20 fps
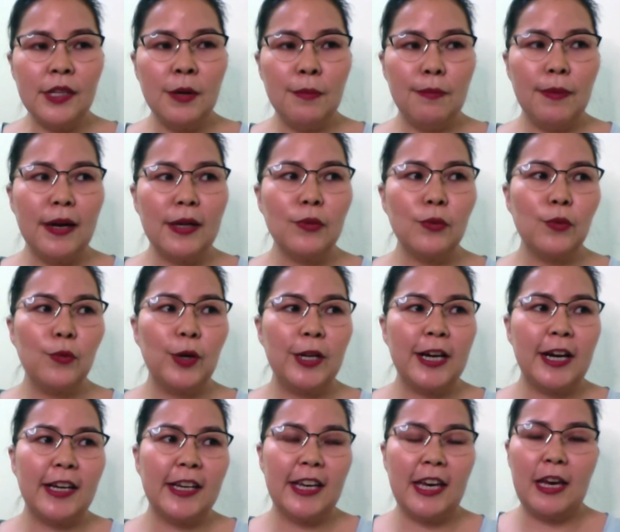But when
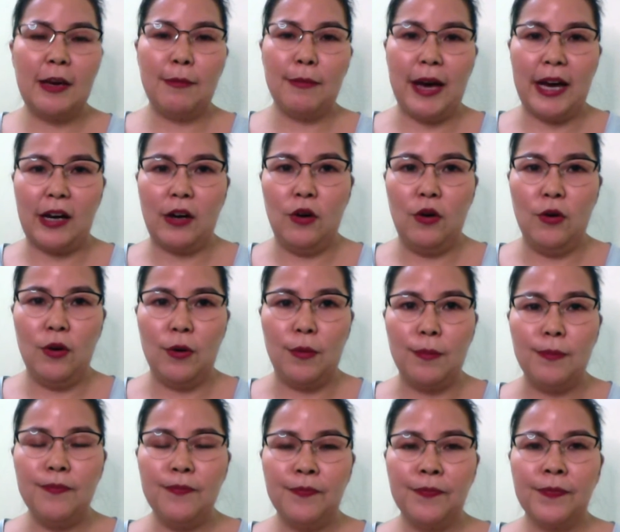I came back
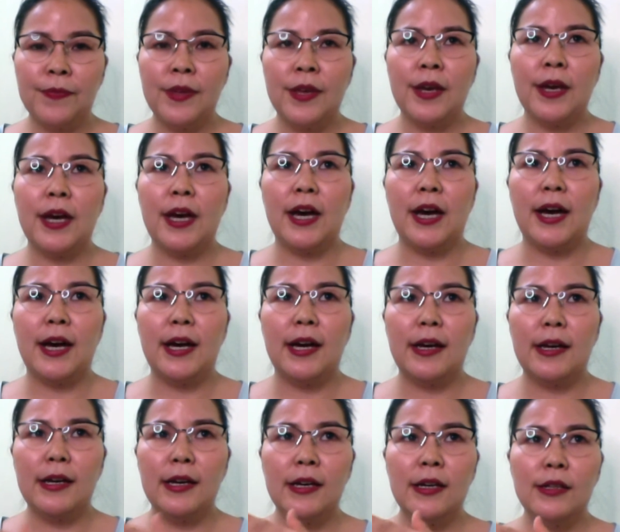home,
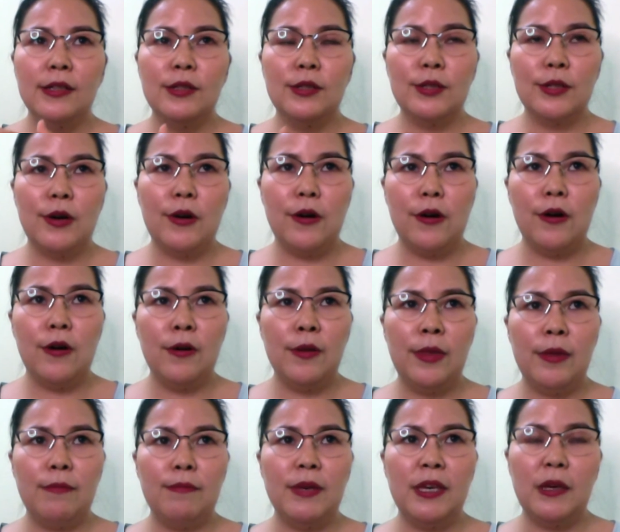I saw
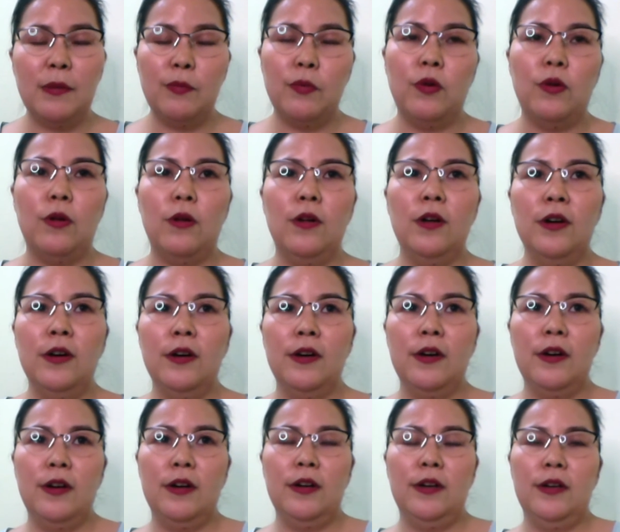the people
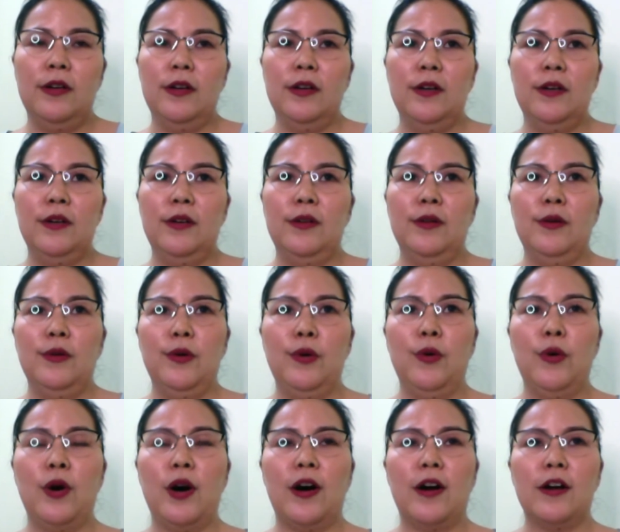
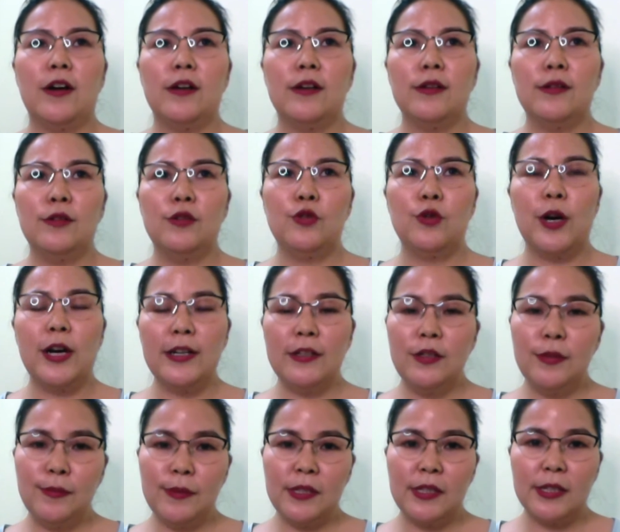who are trying
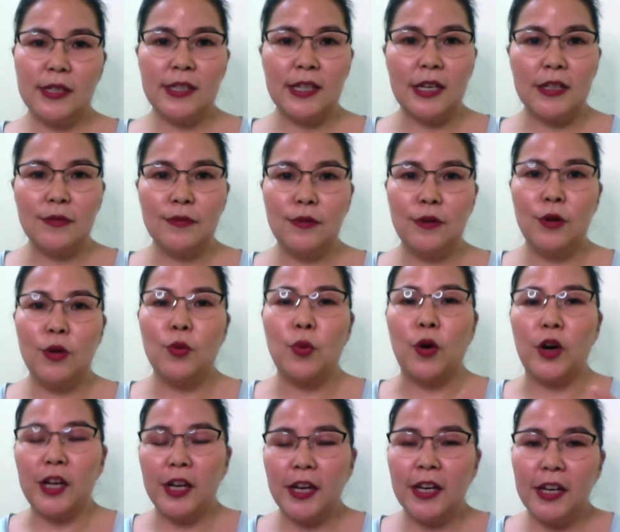to be successful
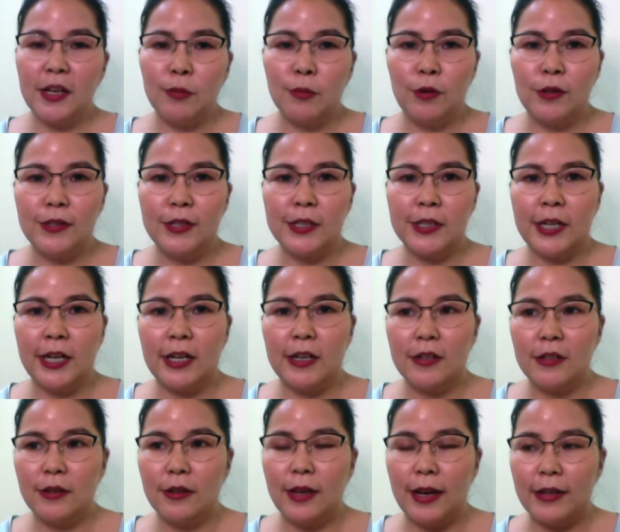working in
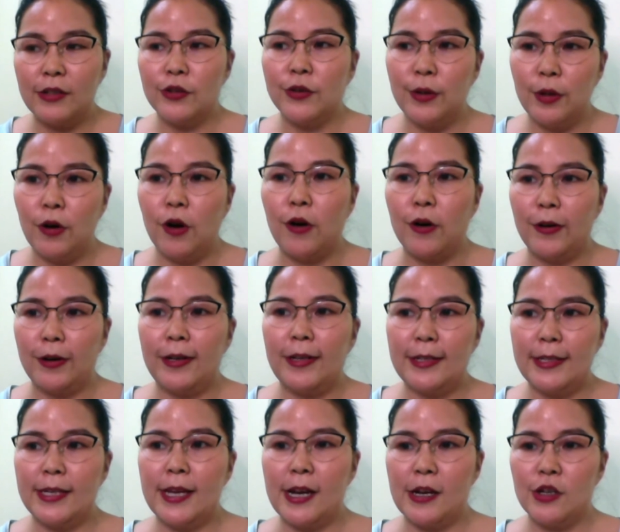multinational
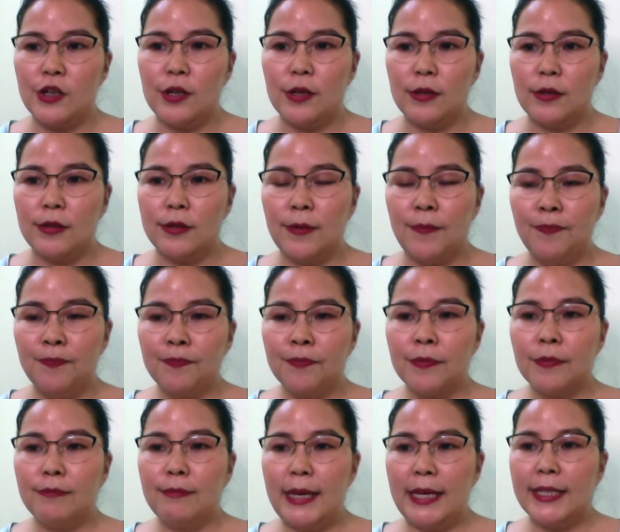organizations,
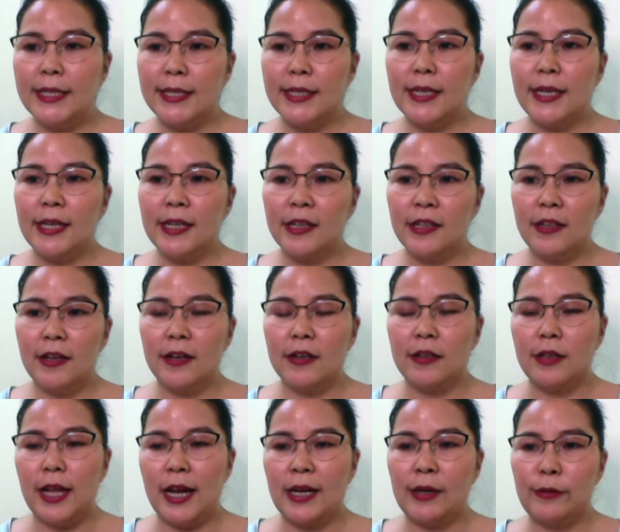mixing
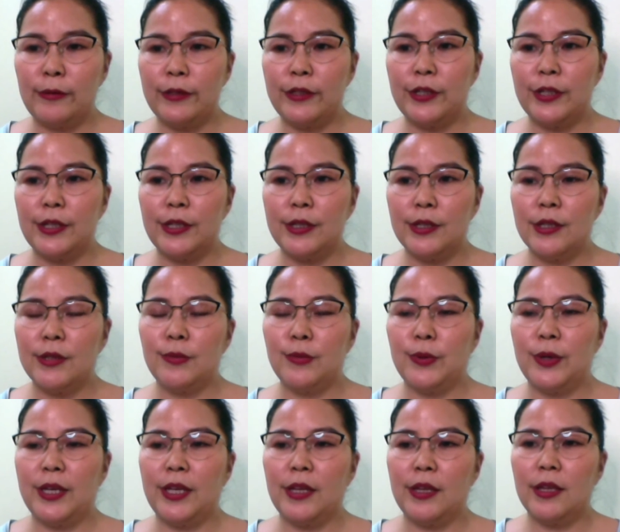their languages
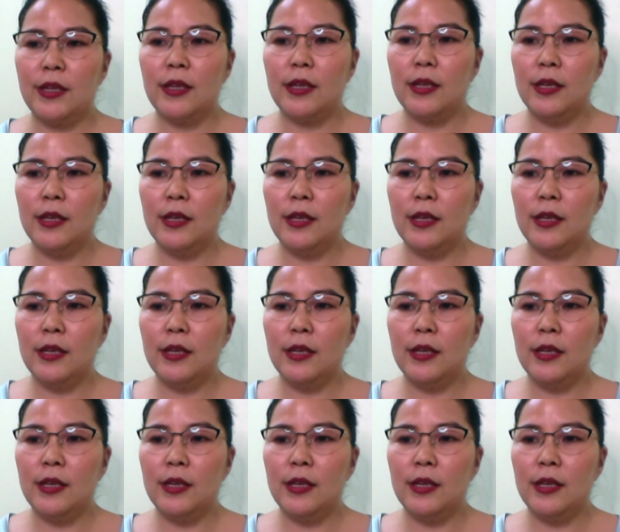with